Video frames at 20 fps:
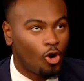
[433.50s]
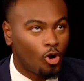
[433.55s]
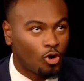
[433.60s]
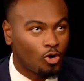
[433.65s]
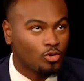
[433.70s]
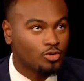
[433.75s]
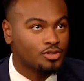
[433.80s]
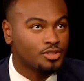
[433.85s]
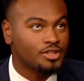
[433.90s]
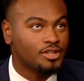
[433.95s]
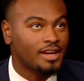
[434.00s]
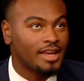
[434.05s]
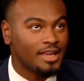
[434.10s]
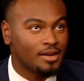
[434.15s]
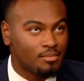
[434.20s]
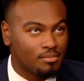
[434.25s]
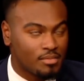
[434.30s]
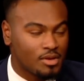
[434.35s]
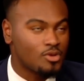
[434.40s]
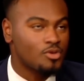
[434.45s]
older
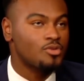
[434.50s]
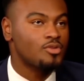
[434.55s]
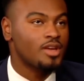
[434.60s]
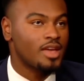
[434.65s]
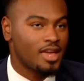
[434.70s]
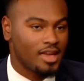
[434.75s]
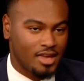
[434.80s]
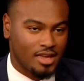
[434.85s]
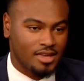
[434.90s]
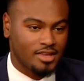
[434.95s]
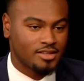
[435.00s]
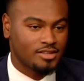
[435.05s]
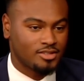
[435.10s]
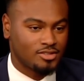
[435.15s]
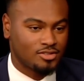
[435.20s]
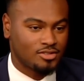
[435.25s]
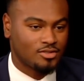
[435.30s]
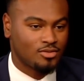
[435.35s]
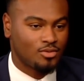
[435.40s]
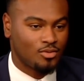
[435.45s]
and
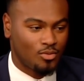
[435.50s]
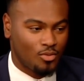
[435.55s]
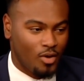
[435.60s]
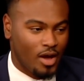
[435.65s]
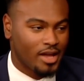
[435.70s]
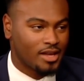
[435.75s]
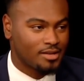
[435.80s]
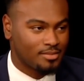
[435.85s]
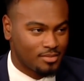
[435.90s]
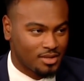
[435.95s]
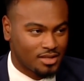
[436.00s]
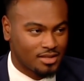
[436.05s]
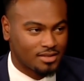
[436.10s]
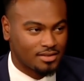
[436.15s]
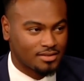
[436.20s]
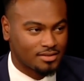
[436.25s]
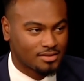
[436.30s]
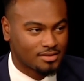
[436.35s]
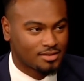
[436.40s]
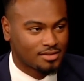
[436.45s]
middle-aged white
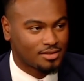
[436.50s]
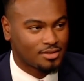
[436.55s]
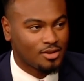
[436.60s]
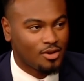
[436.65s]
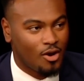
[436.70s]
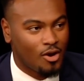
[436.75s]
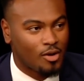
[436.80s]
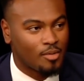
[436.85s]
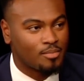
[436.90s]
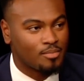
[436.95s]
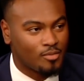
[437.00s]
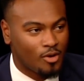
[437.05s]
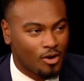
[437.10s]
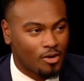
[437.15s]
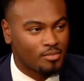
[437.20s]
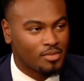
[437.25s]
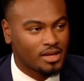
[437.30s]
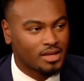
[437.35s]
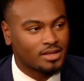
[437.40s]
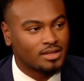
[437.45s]
men are
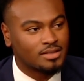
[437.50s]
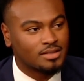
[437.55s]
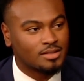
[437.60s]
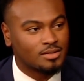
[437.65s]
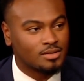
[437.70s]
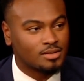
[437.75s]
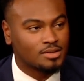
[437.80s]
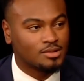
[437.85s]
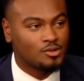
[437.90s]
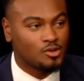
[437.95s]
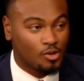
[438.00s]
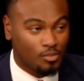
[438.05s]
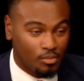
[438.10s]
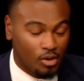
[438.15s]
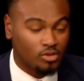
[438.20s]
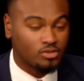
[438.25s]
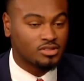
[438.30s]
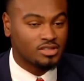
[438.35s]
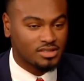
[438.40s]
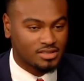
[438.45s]
are making the the
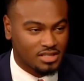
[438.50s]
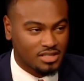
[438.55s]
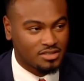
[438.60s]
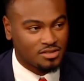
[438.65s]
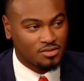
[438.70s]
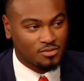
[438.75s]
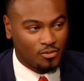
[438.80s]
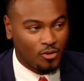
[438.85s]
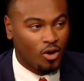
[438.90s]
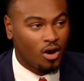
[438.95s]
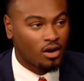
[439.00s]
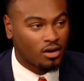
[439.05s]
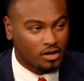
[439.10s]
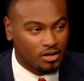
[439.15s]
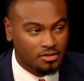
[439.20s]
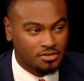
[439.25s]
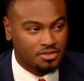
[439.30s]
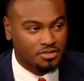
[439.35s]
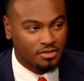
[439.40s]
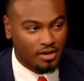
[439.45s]
most decisions for our
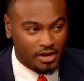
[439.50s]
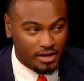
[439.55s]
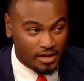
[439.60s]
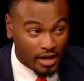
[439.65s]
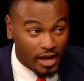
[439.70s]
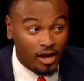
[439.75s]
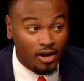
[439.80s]
country right